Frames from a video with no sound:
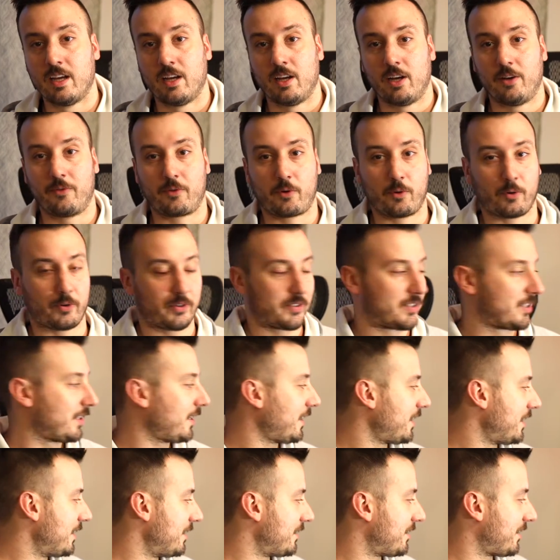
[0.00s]
of course,
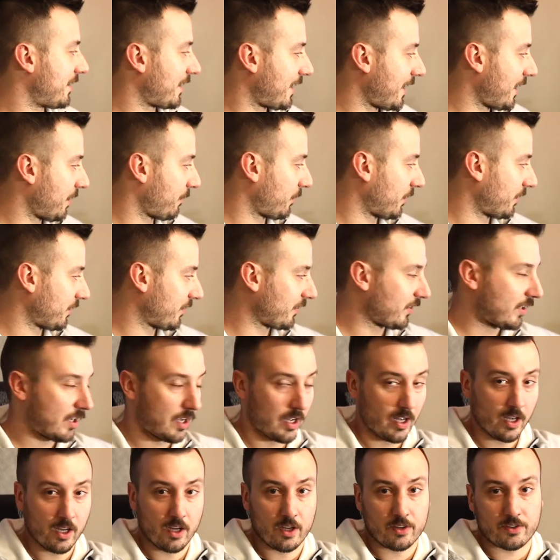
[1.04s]
is the cameras.
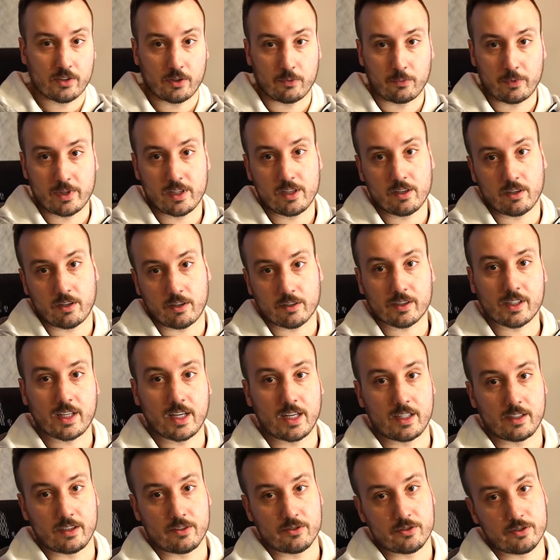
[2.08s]
So we are
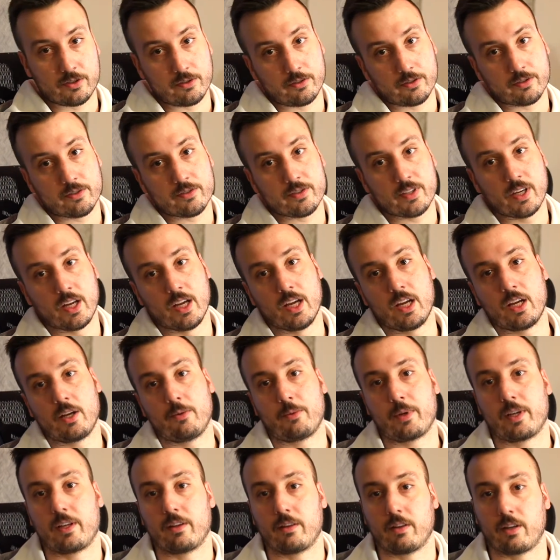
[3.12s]
Canon shooters.
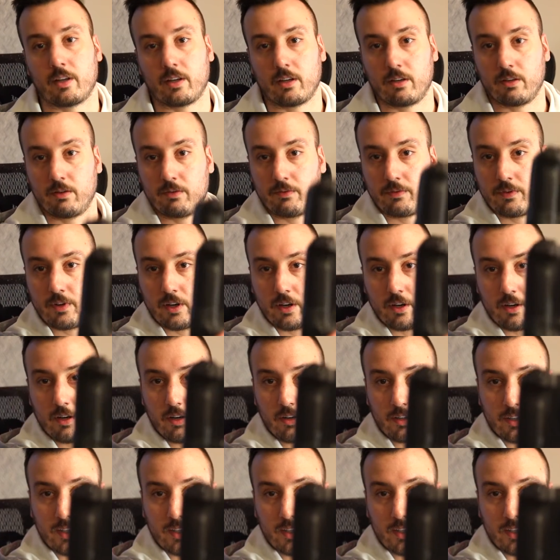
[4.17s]
We love our